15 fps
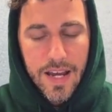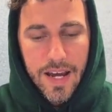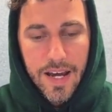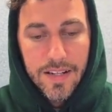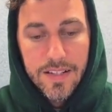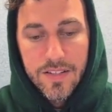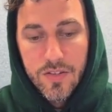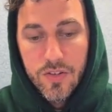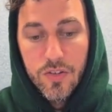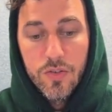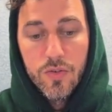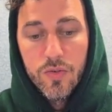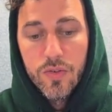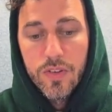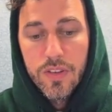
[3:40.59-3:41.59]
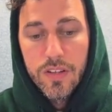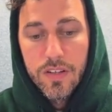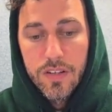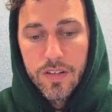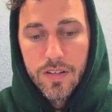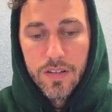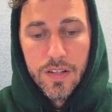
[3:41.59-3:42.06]
added to
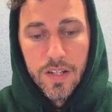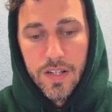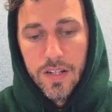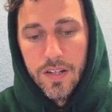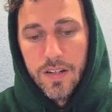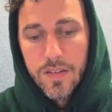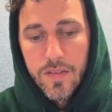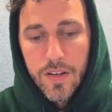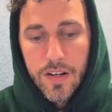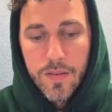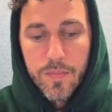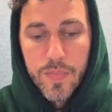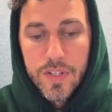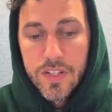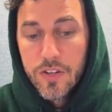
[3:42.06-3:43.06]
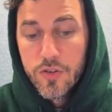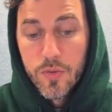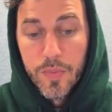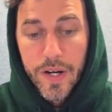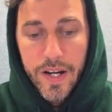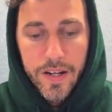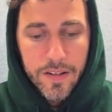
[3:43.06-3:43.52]
the potential
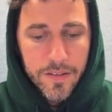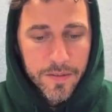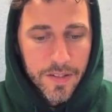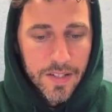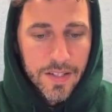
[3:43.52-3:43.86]
buyer.